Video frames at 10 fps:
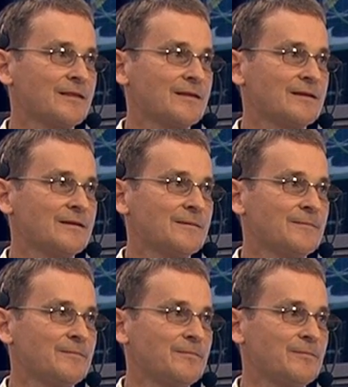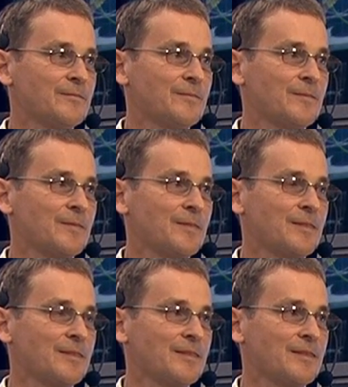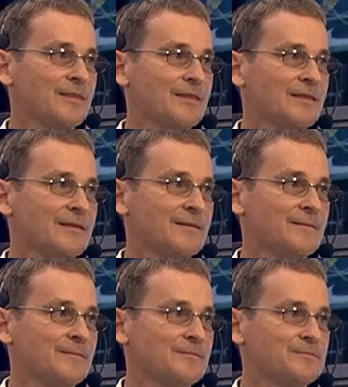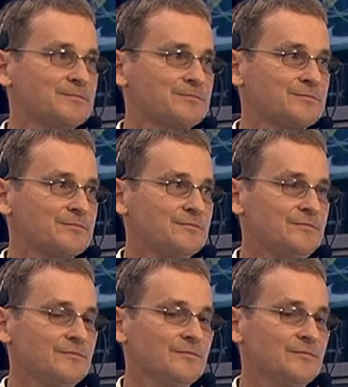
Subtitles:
(not speaking)